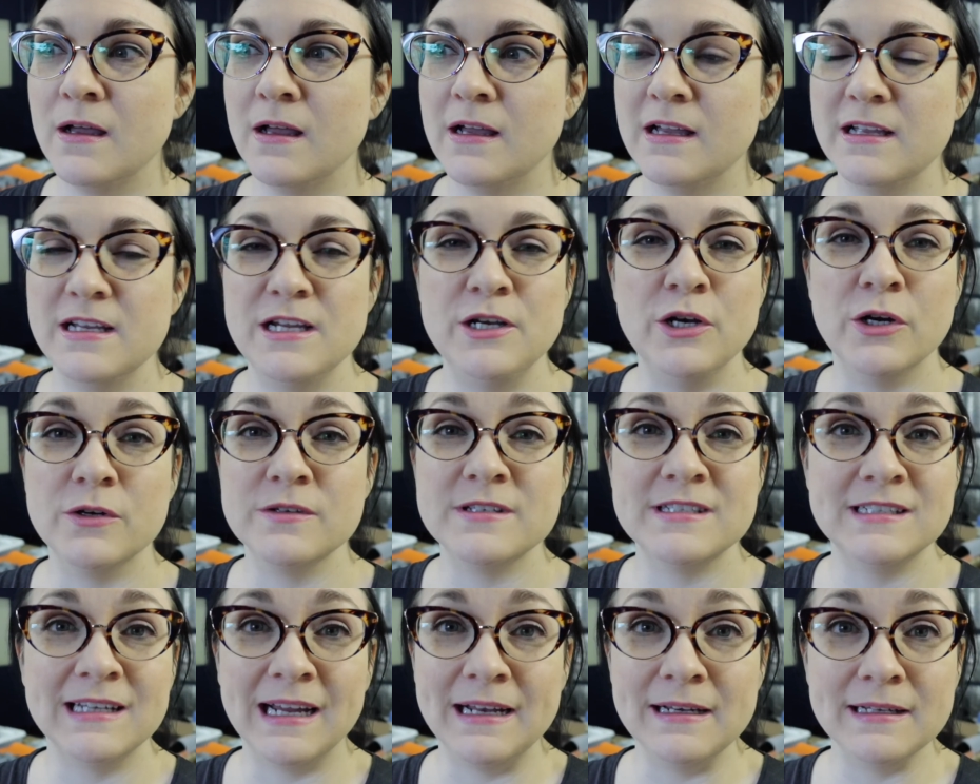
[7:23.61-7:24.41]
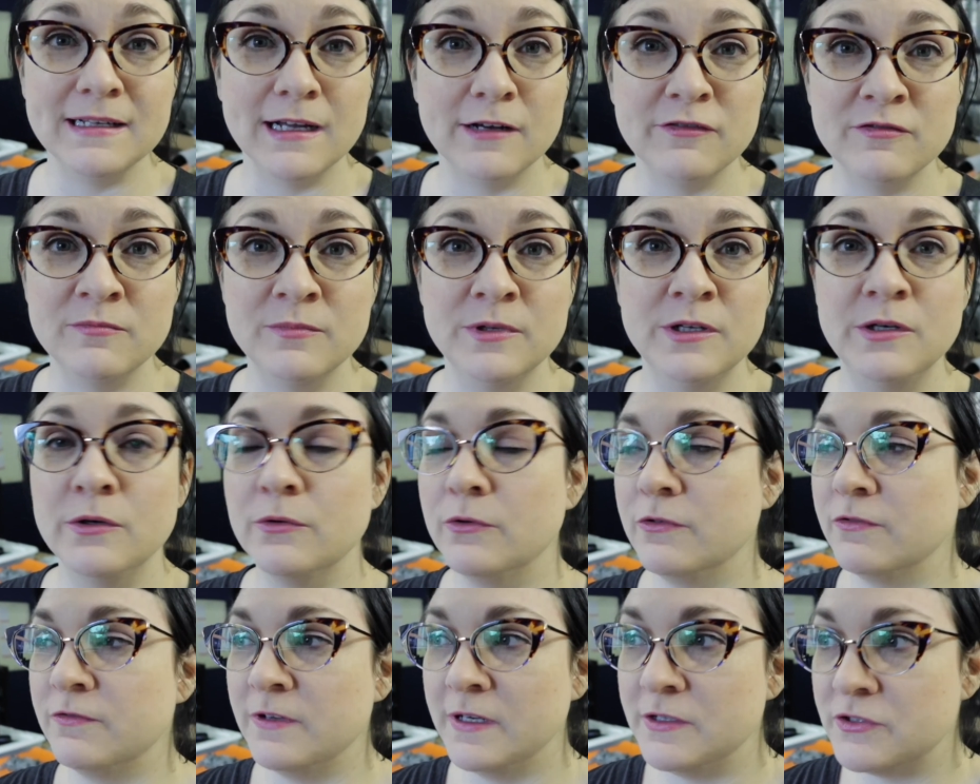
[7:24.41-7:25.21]
you know, state government
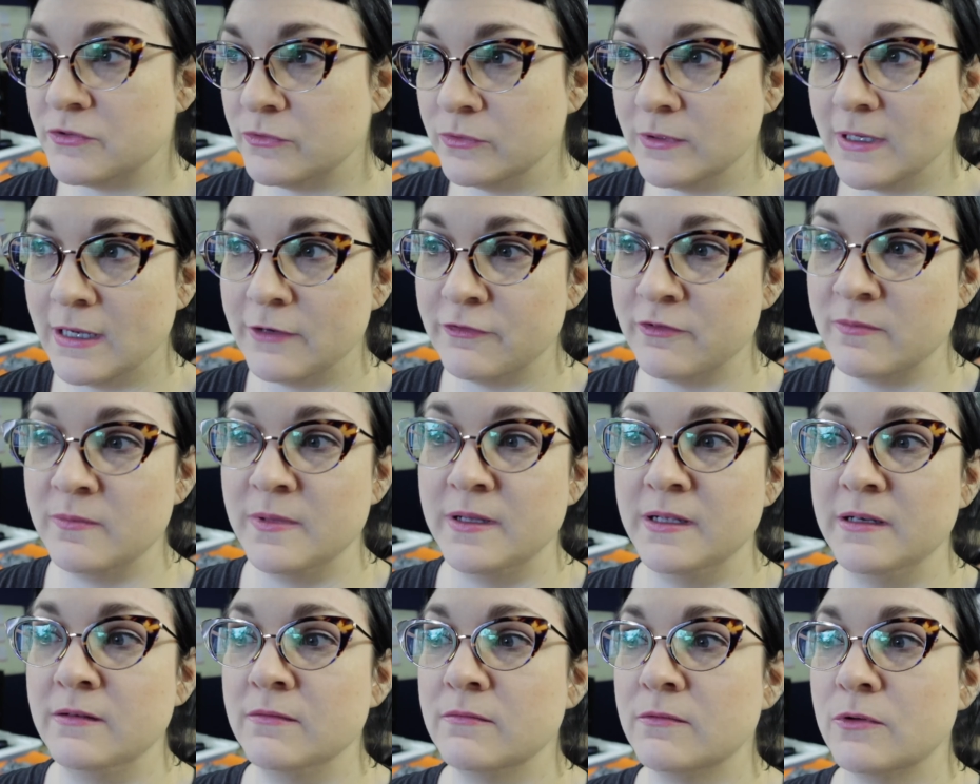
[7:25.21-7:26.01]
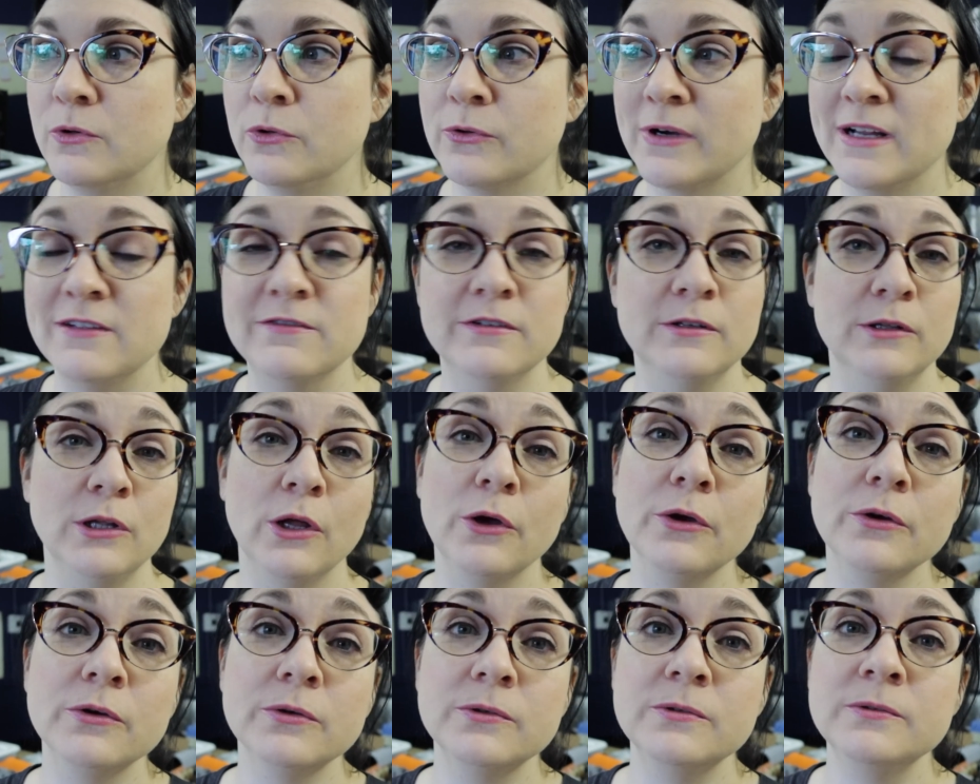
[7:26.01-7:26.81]
or federal government, or even
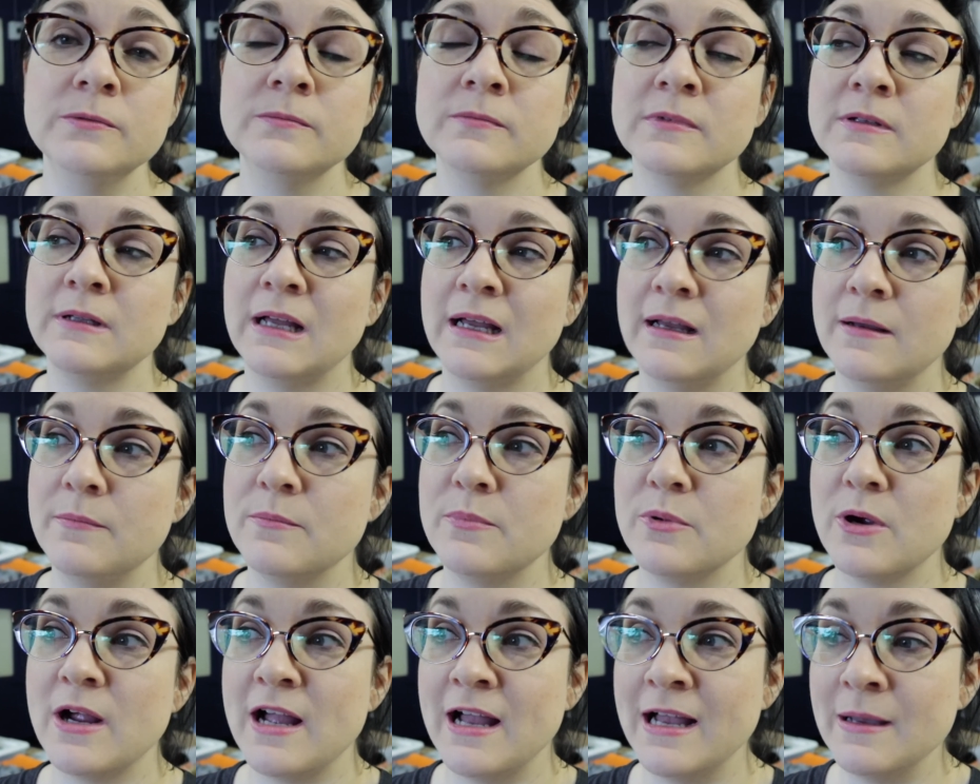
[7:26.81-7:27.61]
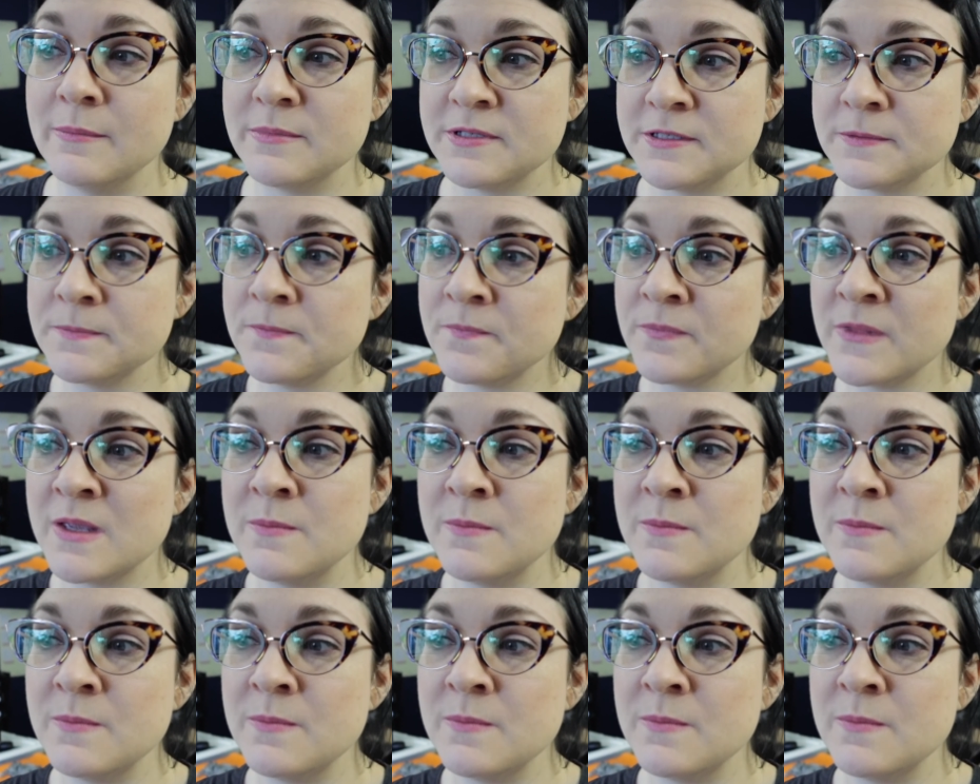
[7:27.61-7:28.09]
local, perhaps.